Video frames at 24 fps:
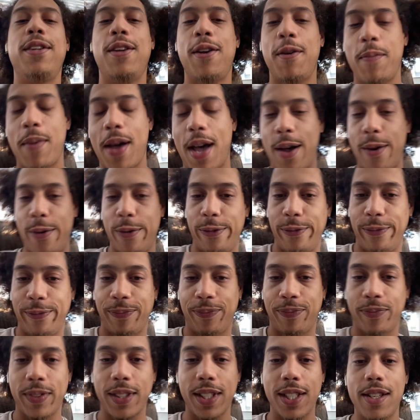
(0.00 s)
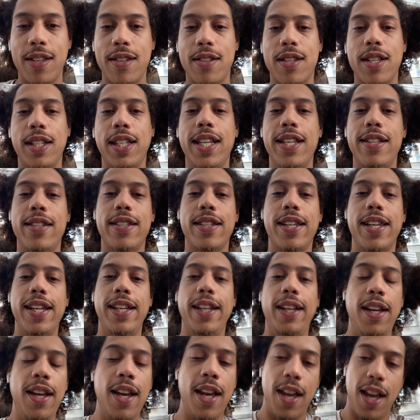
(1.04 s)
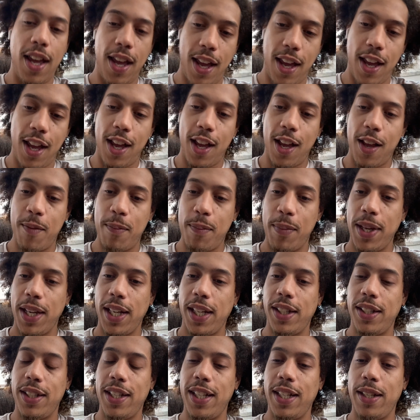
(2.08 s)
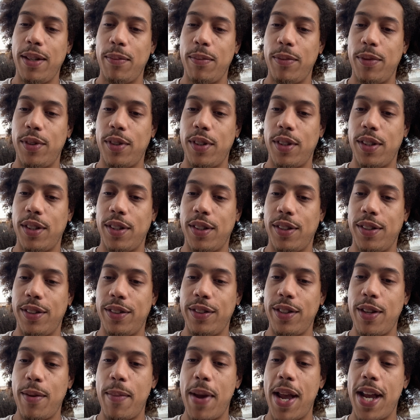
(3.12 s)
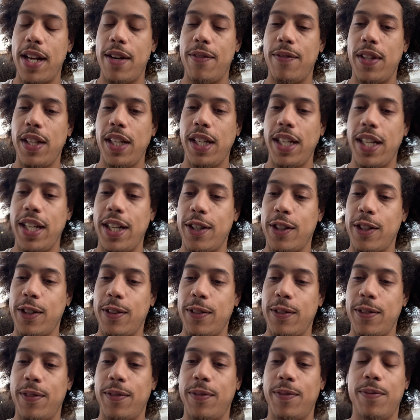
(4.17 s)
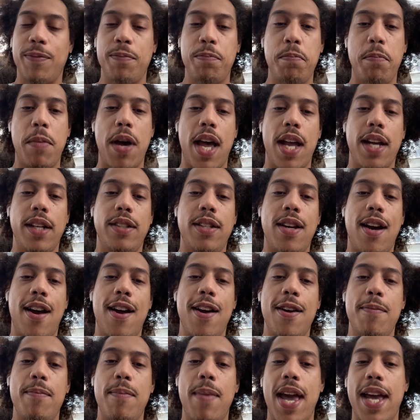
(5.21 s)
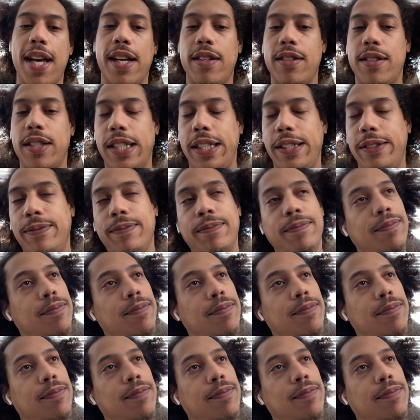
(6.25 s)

about Zelenskyy being deemed the man of the year by Time magazine.